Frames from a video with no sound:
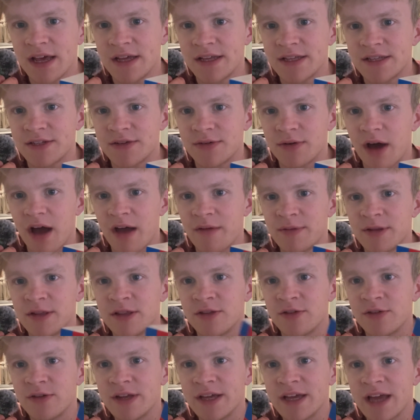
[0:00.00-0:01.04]
So I've been
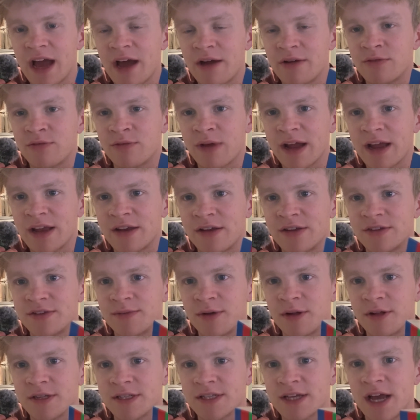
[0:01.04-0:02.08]
learning how to recognize from
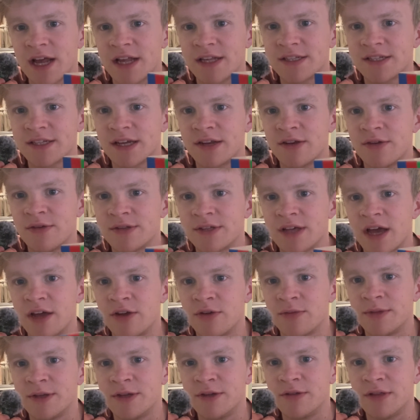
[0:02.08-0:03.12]
all sides. So I notice I
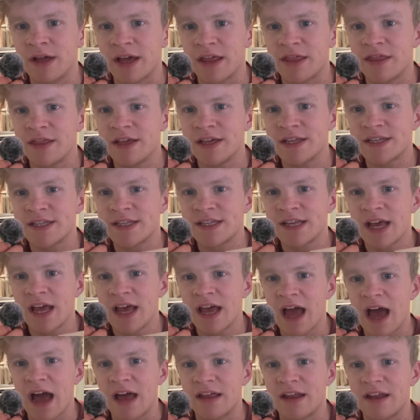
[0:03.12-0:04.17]
normally do like this,
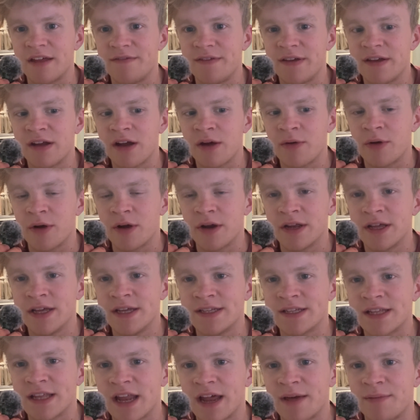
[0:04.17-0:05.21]
and then I figure out where it
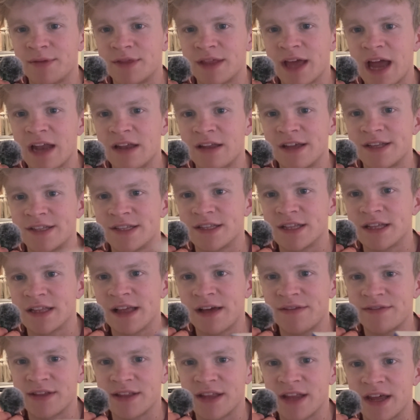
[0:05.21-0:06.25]
is, and then I put the headlights on the
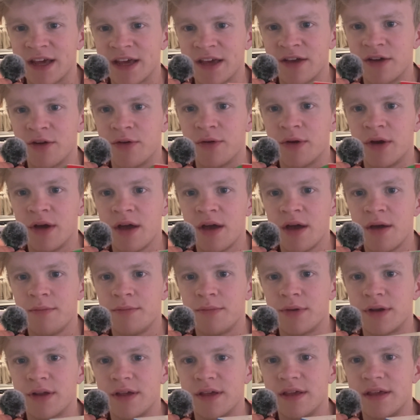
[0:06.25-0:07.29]
left, and then I go.
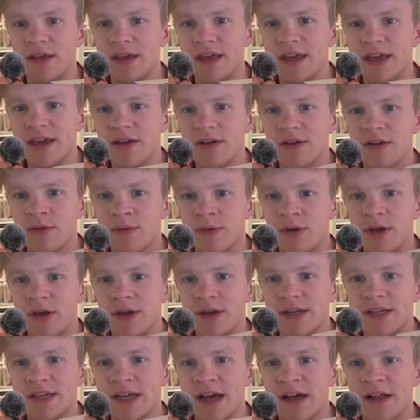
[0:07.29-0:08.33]
But here, what you
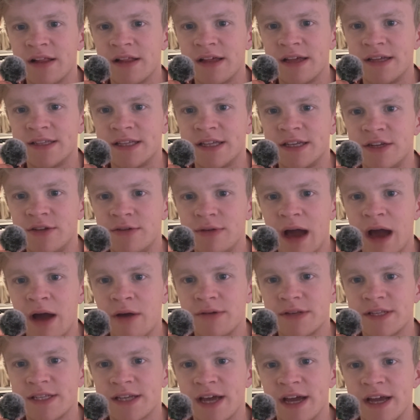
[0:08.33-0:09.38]
can tell is the two
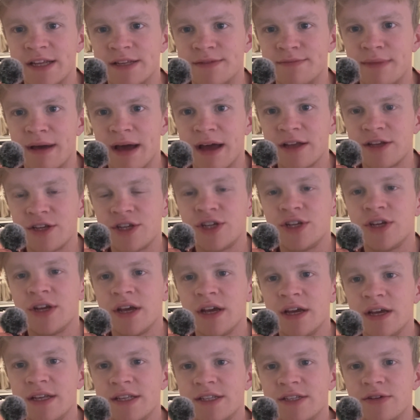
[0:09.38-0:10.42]
outsides match.
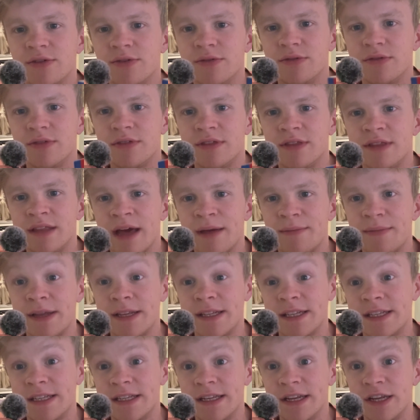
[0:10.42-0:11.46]
So that
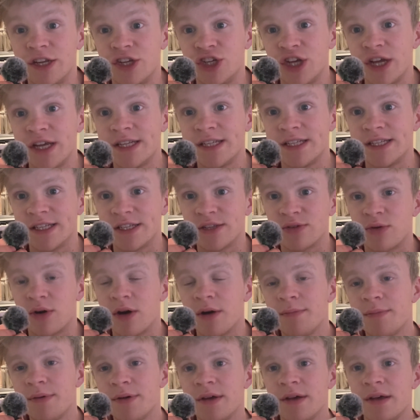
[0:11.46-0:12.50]
means it's an adjacent
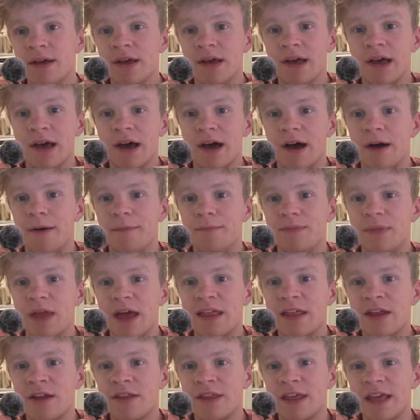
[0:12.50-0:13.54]
swap. And
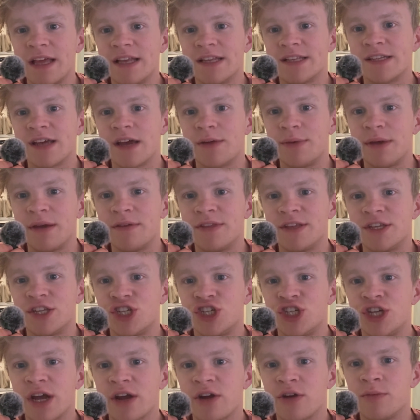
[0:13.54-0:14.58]
then on the inside, we have this
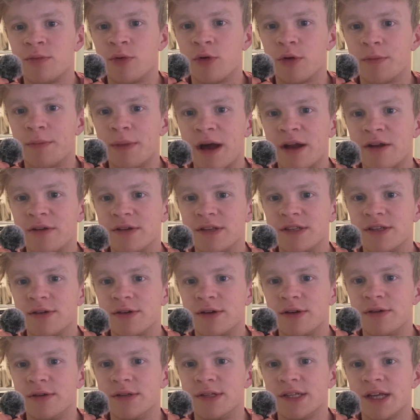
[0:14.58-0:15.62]
checkered board pattern. So
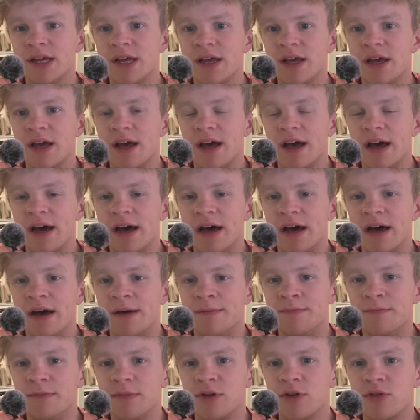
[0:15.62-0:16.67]
it goes
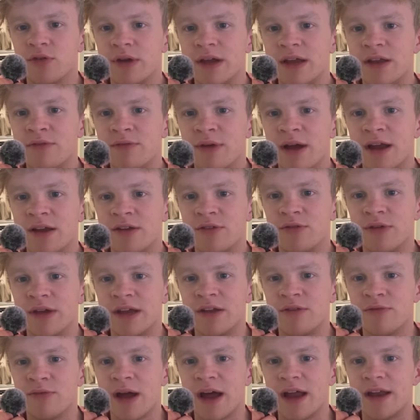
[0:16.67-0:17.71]
green, red,
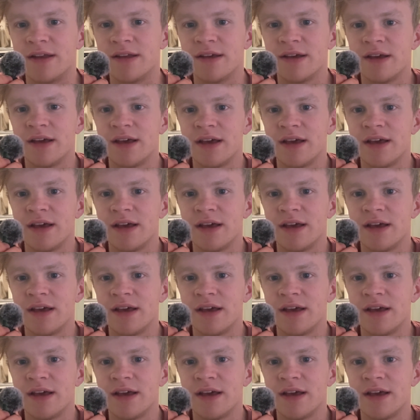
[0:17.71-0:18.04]
green, red.